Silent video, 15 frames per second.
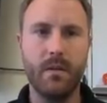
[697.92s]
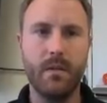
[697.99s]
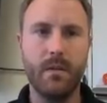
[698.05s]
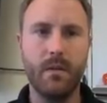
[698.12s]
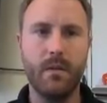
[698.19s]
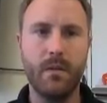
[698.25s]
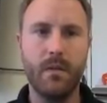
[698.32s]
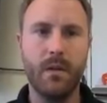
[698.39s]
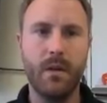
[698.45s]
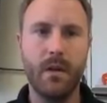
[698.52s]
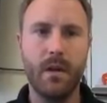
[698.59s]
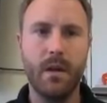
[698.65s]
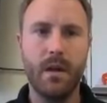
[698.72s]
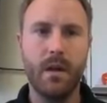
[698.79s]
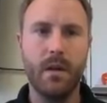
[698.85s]

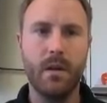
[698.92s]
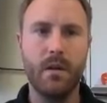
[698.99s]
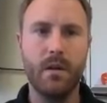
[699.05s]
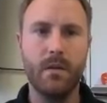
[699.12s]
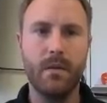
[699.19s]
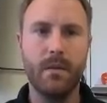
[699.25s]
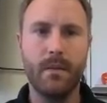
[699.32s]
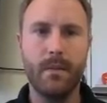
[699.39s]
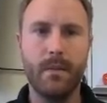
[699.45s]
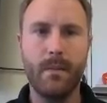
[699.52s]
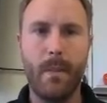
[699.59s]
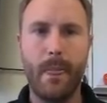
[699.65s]
Nothing is said.